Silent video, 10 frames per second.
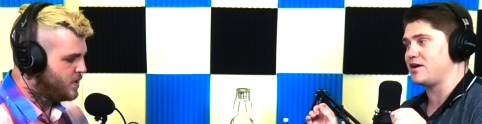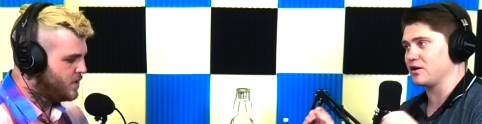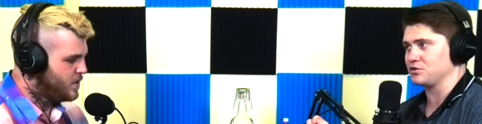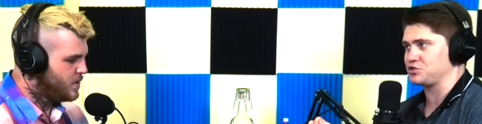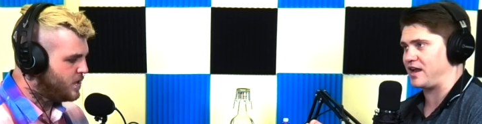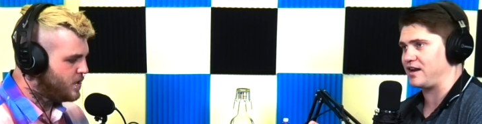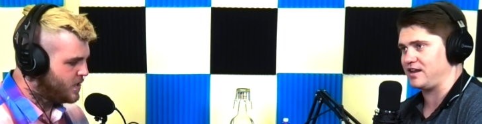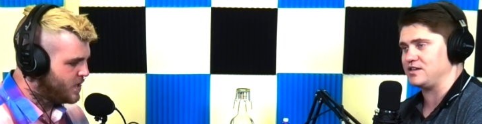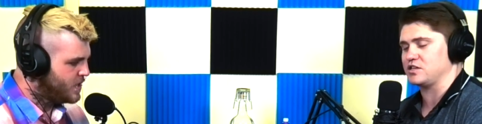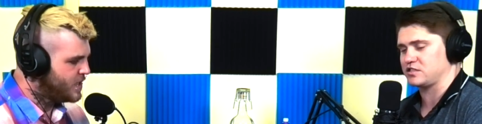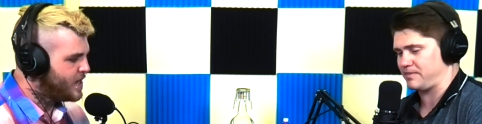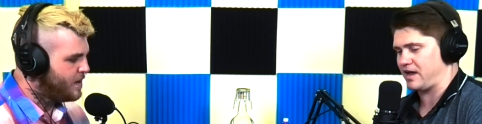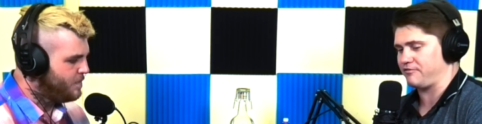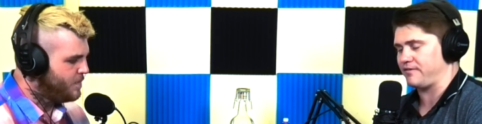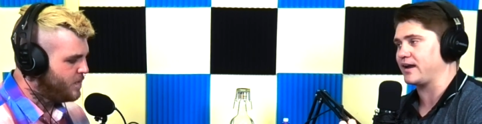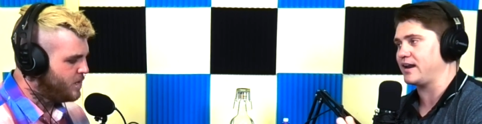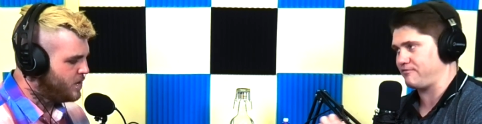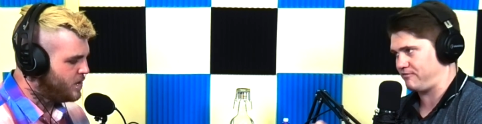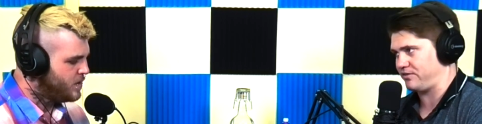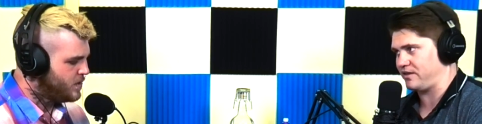Speaker 1: Michael Shannon in just yeah. about
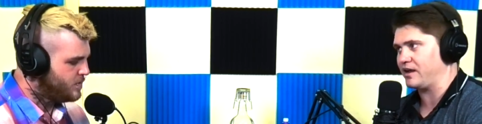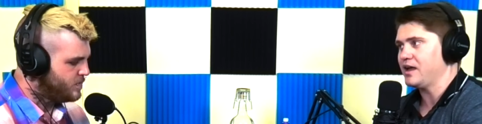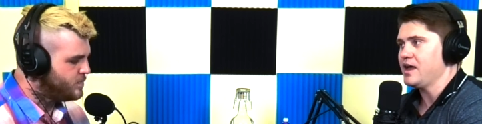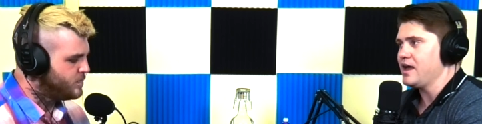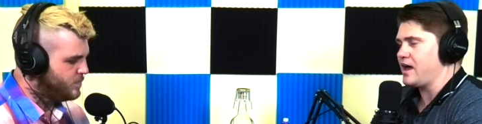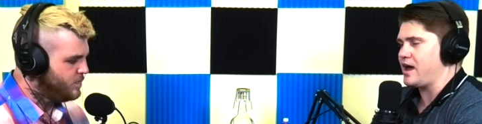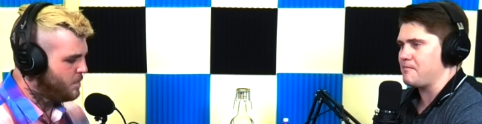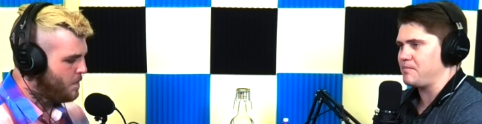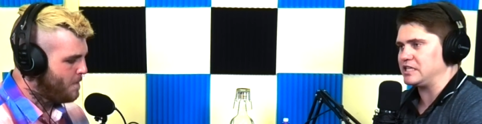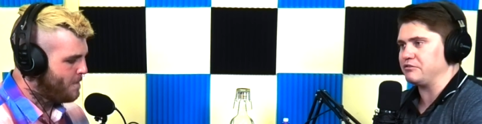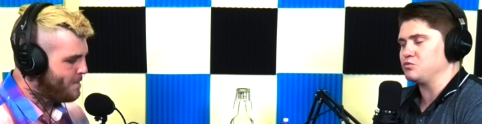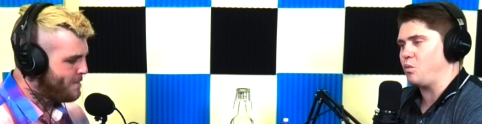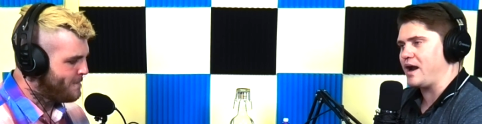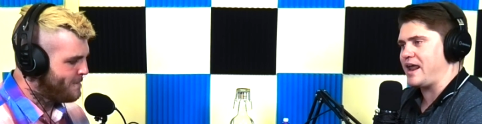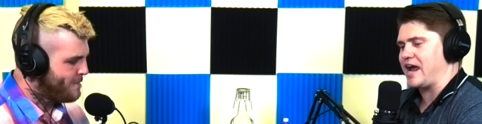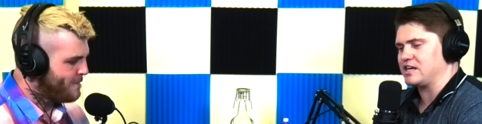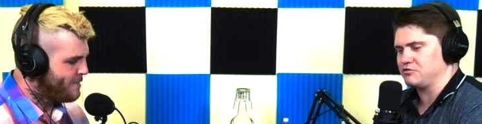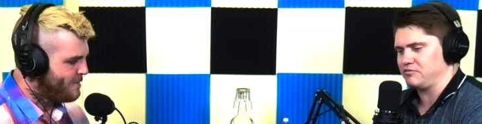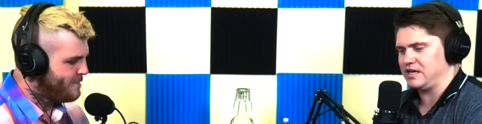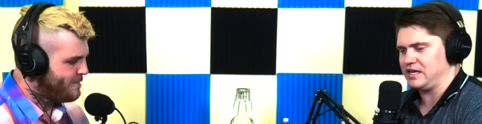fucking everything. Mm. Um, but there is one
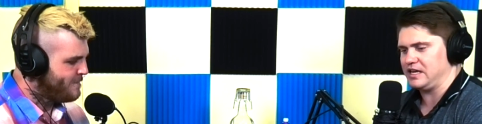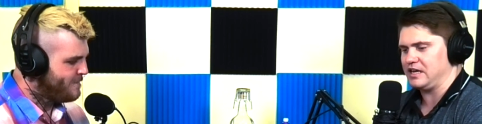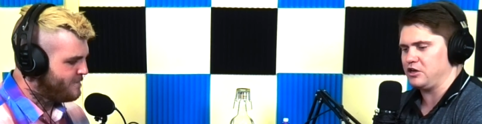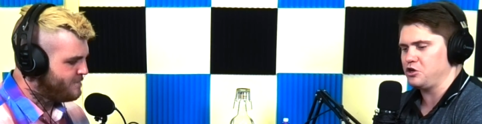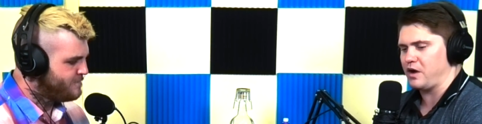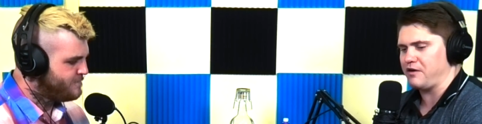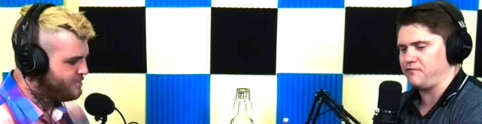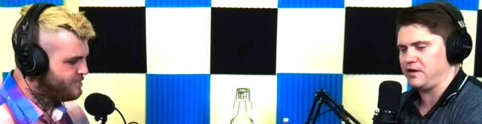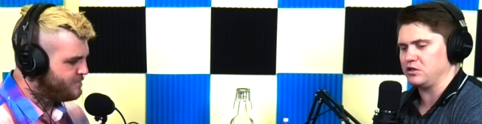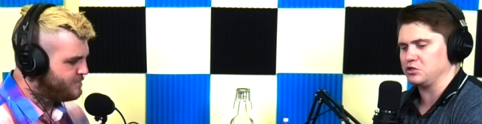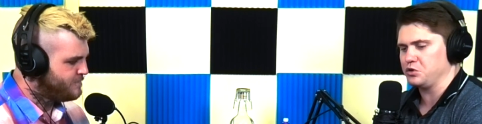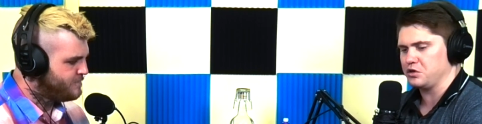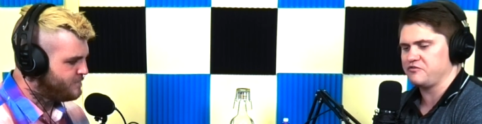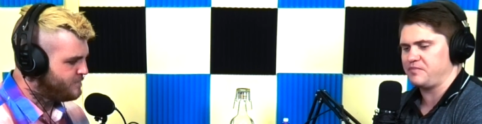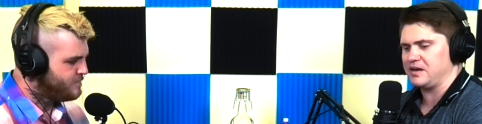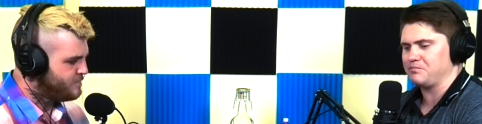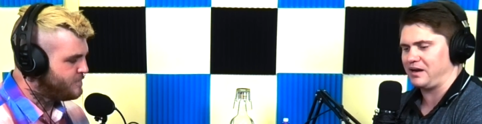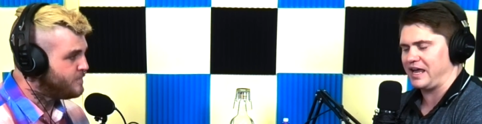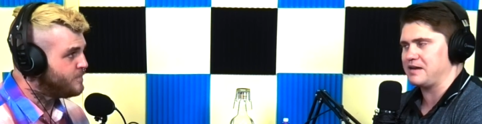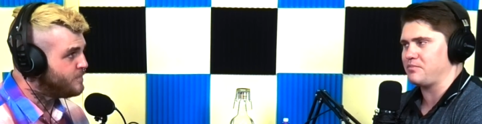actor in here who I feel could have
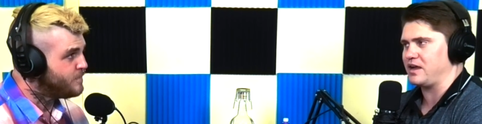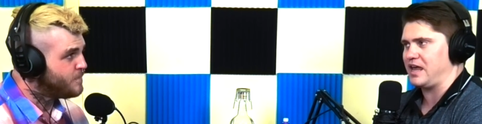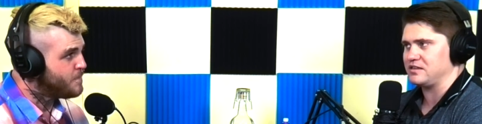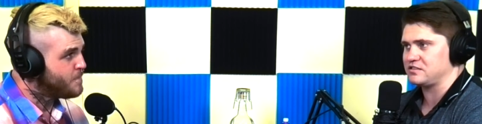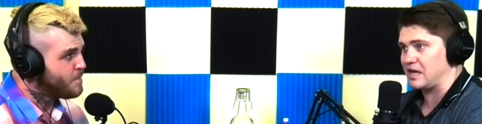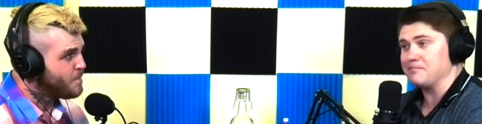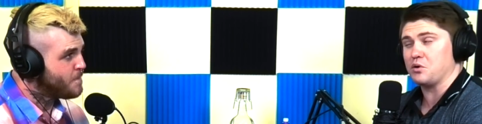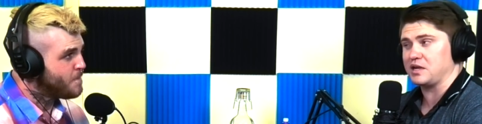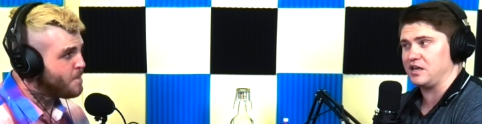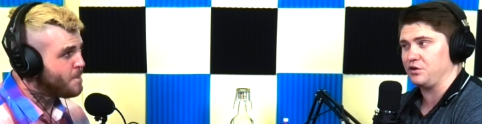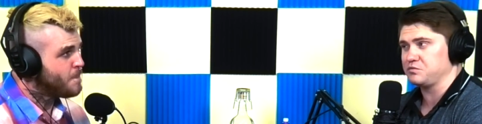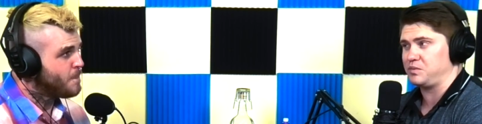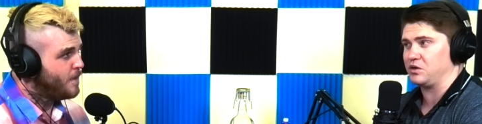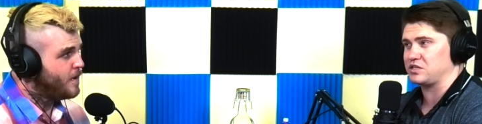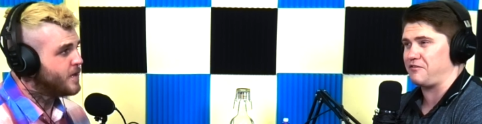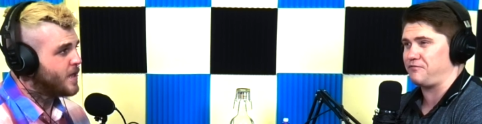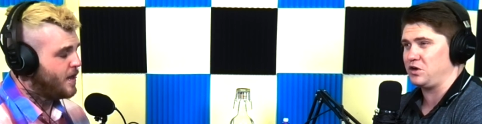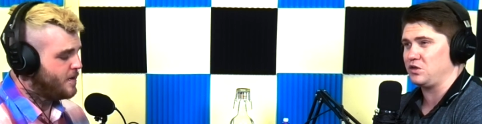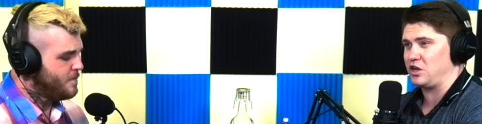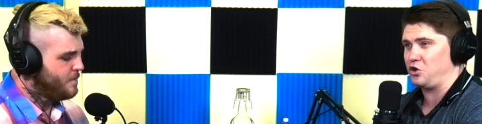been played by somebody else because I
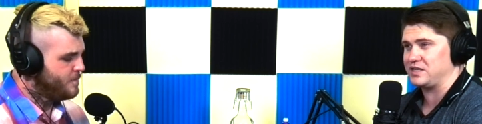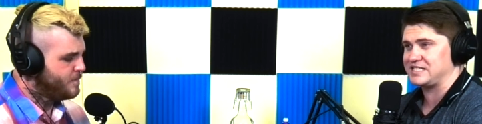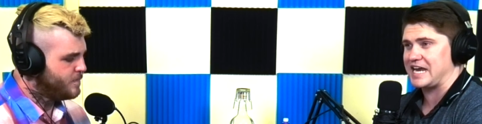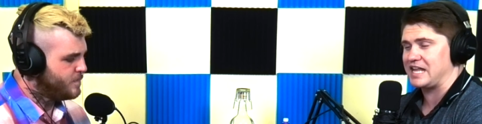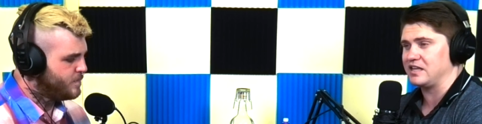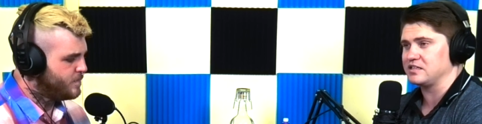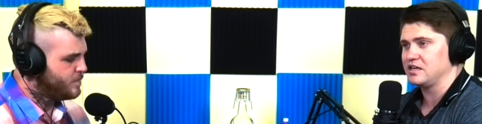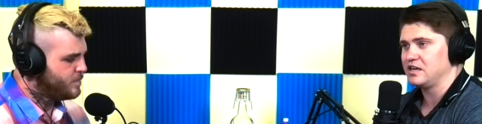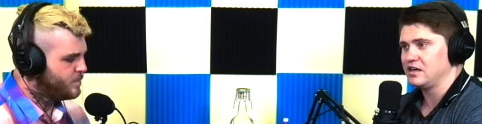okay. feel that her talent